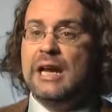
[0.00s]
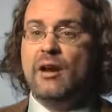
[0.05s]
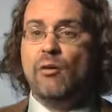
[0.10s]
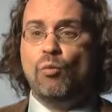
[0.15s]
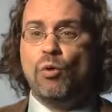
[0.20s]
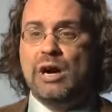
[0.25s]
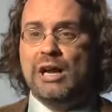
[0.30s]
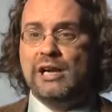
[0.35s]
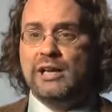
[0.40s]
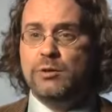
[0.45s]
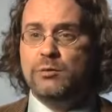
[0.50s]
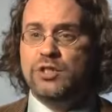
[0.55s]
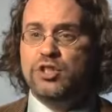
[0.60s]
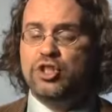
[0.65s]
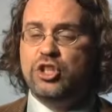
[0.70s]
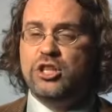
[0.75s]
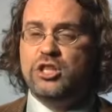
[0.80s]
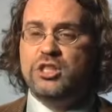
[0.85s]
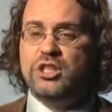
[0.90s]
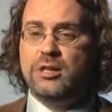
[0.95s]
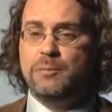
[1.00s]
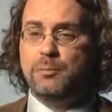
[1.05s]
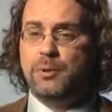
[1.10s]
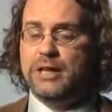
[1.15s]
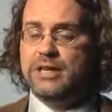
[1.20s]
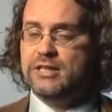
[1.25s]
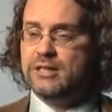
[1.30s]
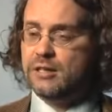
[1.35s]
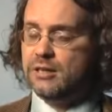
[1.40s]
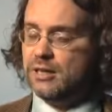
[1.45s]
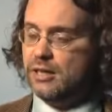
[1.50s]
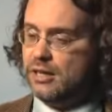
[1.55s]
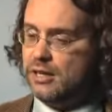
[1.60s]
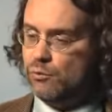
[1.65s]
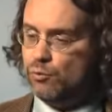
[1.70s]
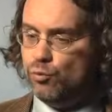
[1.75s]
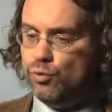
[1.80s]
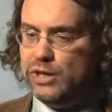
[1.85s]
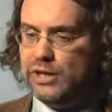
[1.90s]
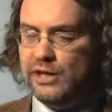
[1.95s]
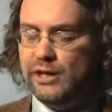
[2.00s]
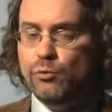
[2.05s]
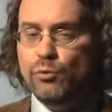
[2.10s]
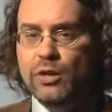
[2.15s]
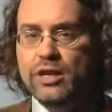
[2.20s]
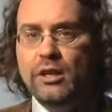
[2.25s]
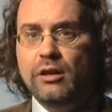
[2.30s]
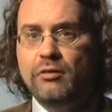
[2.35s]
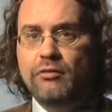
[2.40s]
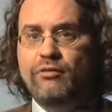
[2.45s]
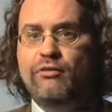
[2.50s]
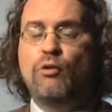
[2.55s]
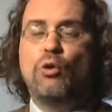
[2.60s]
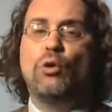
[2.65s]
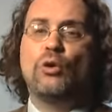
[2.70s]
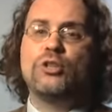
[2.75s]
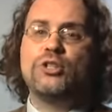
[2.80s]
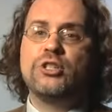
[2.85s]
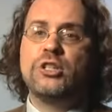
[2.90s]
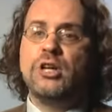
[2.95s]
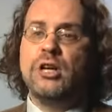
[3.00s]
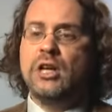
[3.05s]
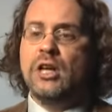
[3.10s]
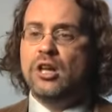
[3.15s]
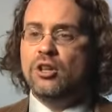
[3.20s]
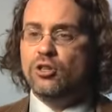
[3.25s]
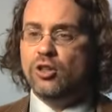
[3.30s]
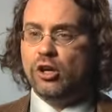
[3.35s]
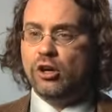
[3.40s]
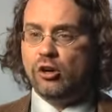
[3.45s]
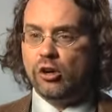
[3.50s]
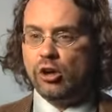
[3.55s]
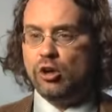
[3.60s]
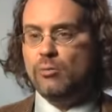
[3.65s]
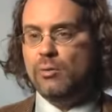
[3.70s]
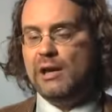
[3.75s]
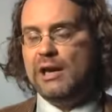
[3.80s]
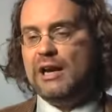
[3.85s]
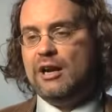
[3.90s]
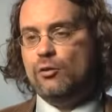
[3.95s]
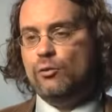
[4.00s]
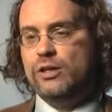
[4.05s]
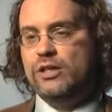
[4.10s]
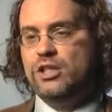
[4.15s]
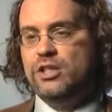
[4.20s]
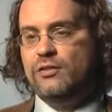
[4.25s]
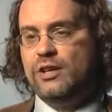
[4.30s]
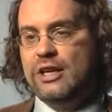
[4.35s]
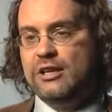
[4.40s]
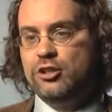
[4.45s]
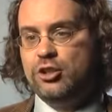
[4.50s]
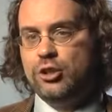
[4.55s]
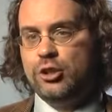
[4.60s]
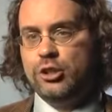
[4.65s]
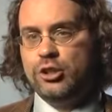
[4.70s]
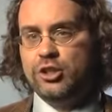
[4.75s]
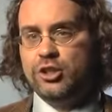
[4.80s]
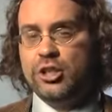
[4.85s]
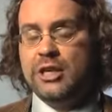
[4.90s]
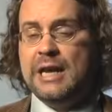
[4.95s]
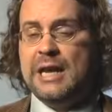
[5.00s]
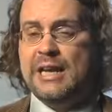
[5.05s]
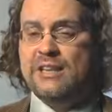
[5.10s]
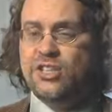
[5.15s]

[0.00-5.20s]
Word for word: And while he was GC president, he really reinforced the global outreach of our church.